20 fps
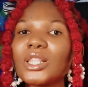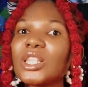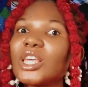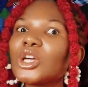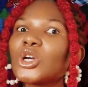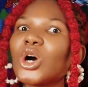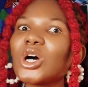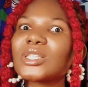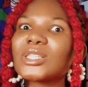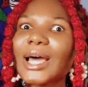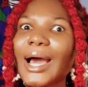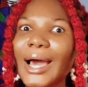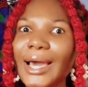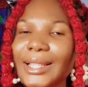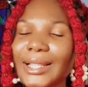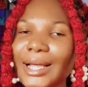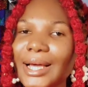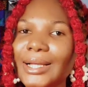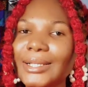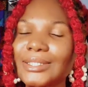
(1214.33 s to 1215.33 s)
Lagos
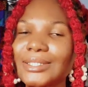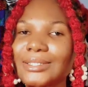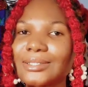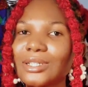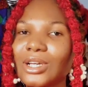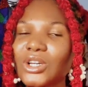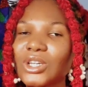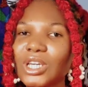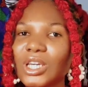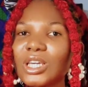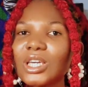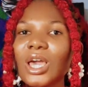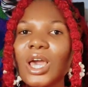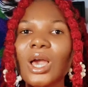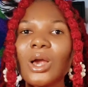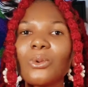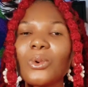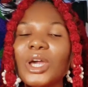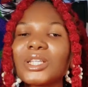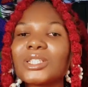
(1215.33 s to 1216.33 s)
Island,
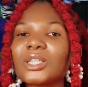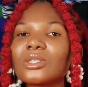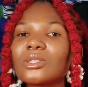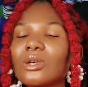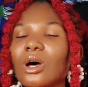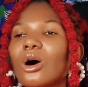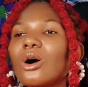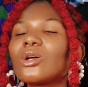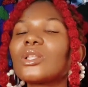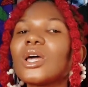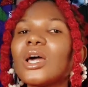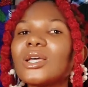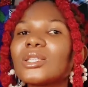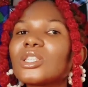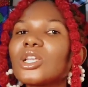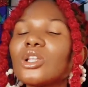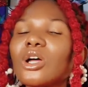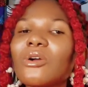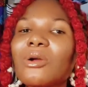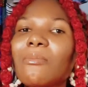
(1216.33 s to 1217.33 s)
okay, where they sell
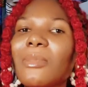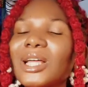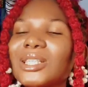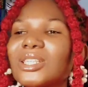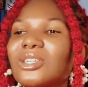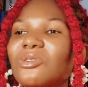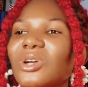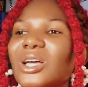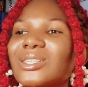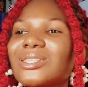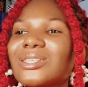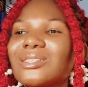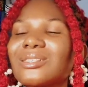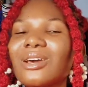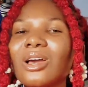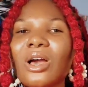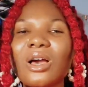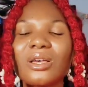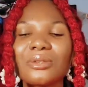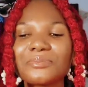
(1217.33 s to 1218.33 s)
tailoring materials.
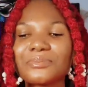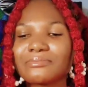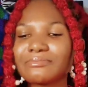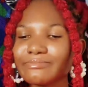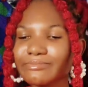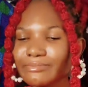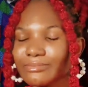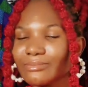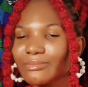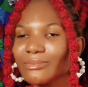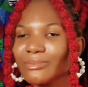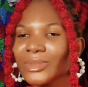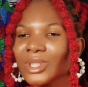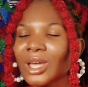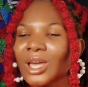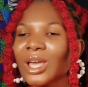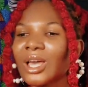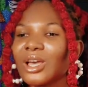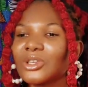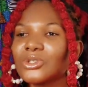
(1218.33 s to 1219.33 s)

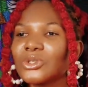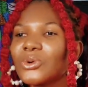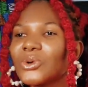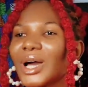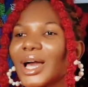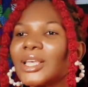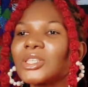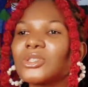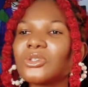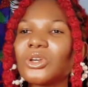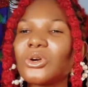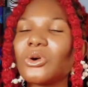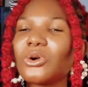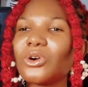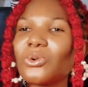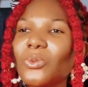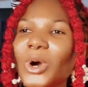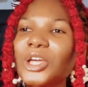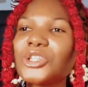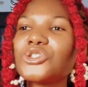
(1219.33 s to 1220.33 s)
So, guys,
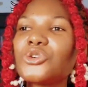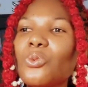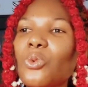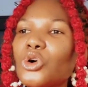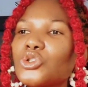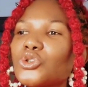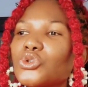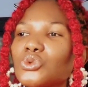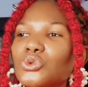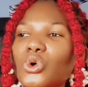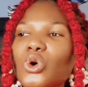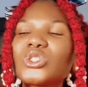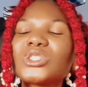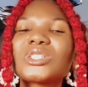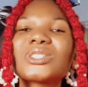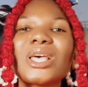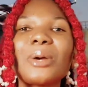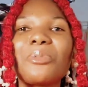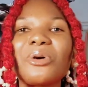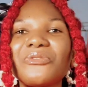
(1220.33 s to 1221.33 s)
when you want to know
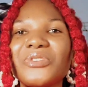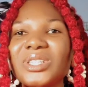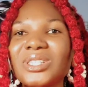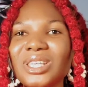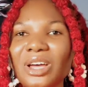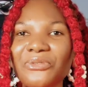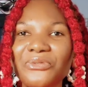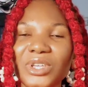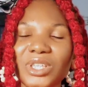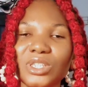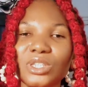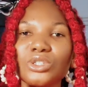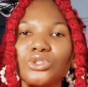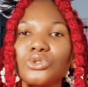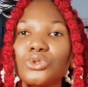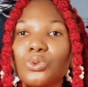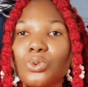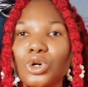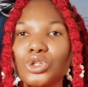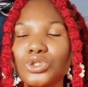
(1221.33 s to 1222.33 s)
the type of
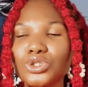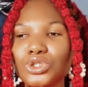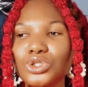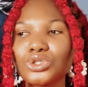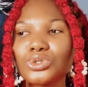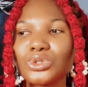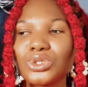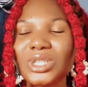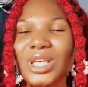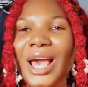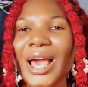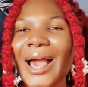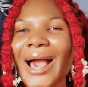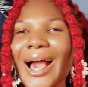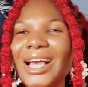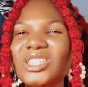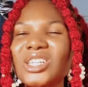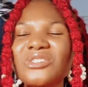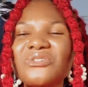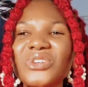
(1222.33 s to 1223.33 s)
interfacing you want to use,
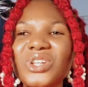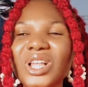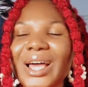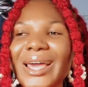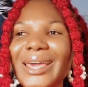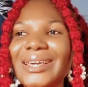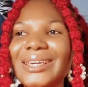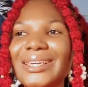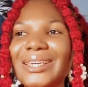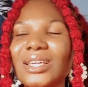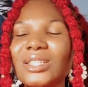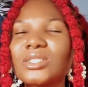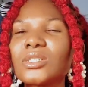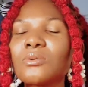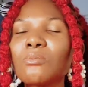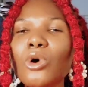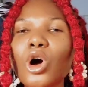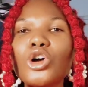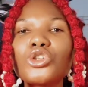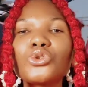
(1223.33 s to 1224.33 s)
I just feel like
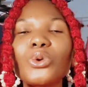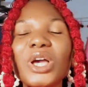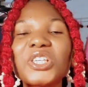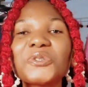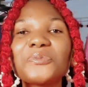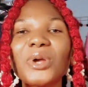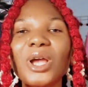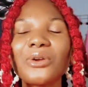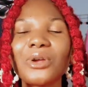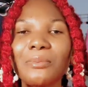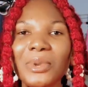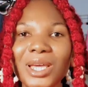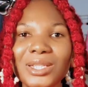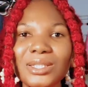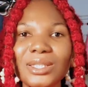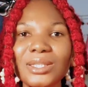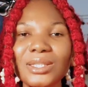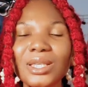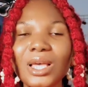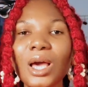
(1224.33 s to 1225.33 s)
the more you
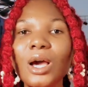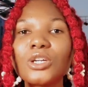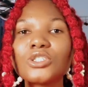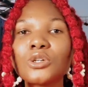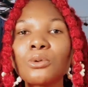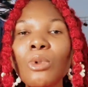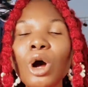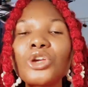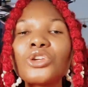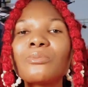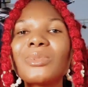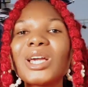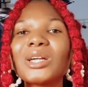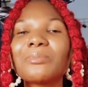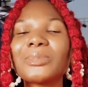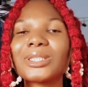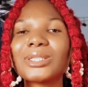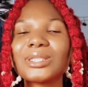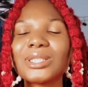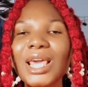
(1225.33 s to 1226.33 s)
experiment, the more you
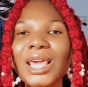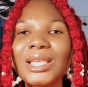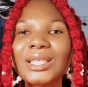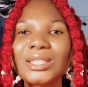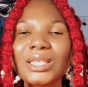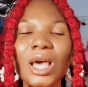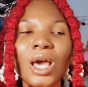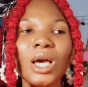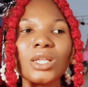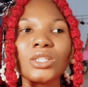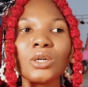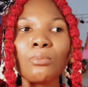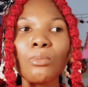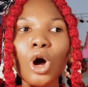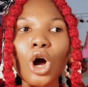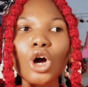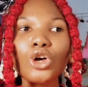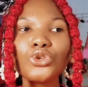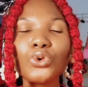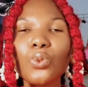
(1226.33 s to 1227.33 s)
make mistakes, the
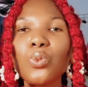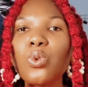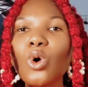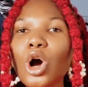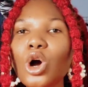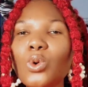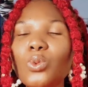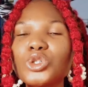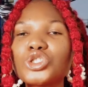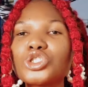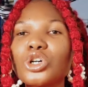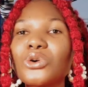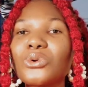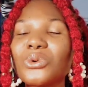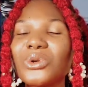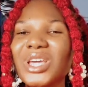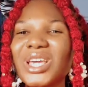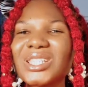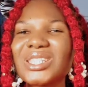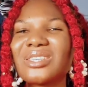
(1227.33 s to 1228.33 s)
more you work with your
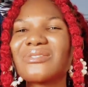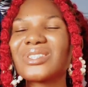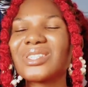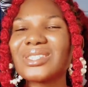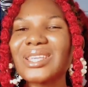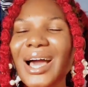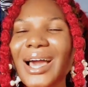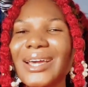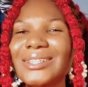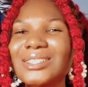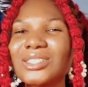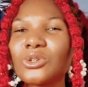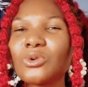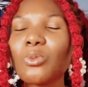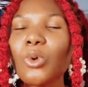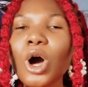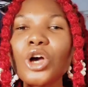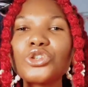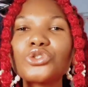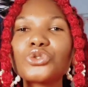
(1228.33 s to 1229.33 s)
creative side, the
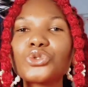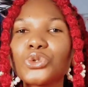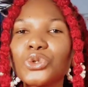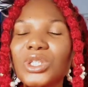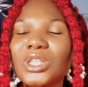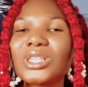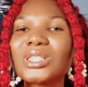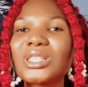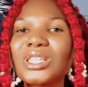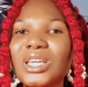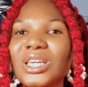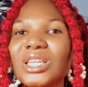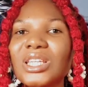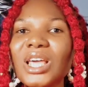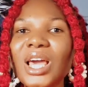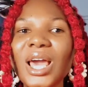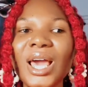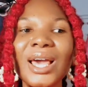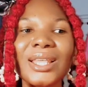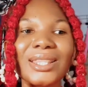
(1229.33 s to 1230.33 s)
more you do this
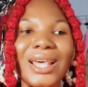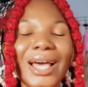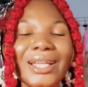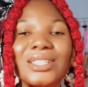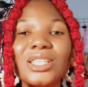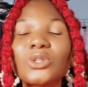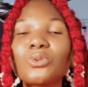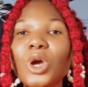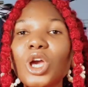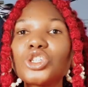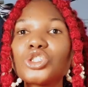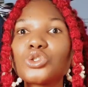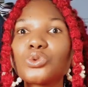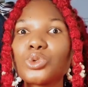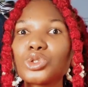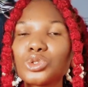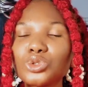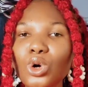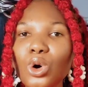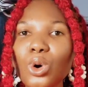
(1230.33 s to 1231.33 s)
thing, that is when
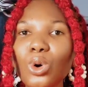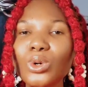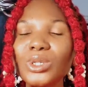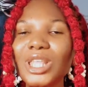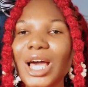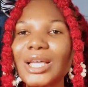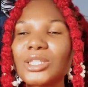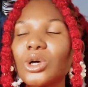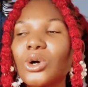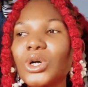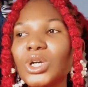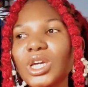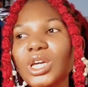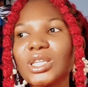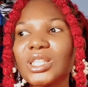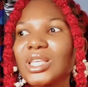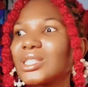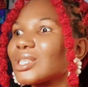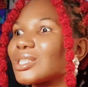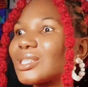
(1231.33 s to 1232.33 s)
you will know that,
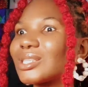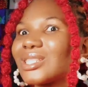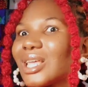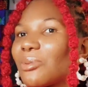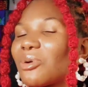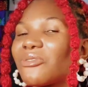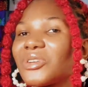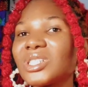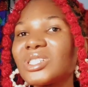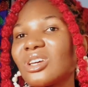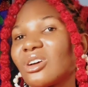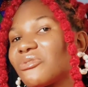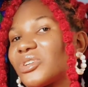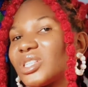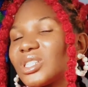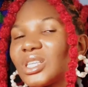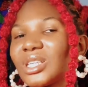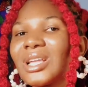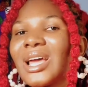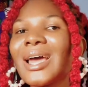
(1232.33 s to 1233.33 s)
okay, this is the type of
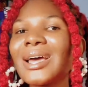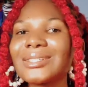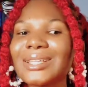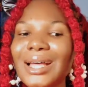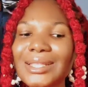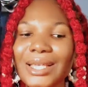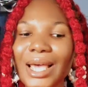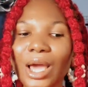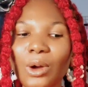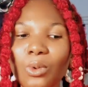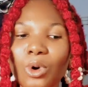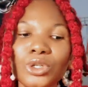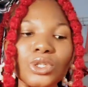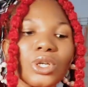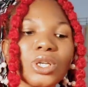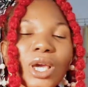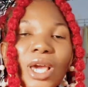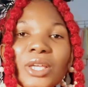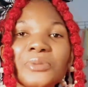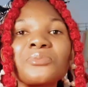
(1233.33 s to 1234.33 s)
interfacing that I
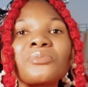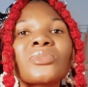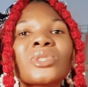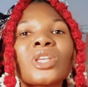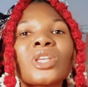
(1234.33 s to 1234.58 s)
want, okay.